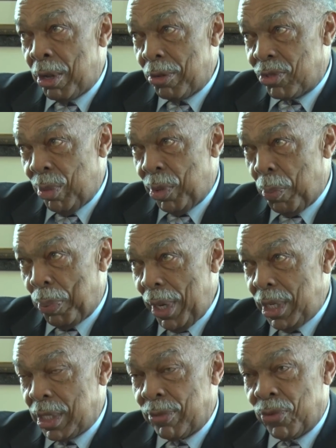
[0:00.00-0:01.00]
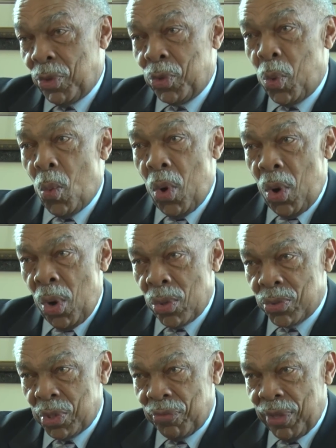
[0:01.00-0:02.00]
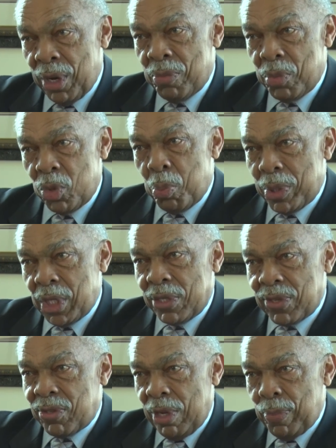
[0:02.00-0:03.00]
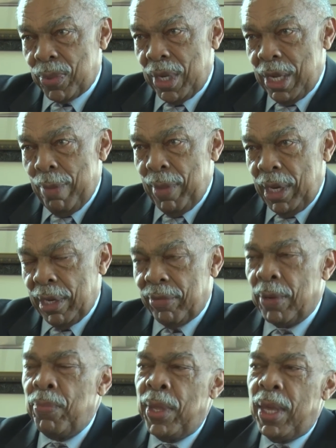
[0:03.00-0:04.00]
some of the plaintiffs are on the walls over there with Jessica Simpson in the middle of it.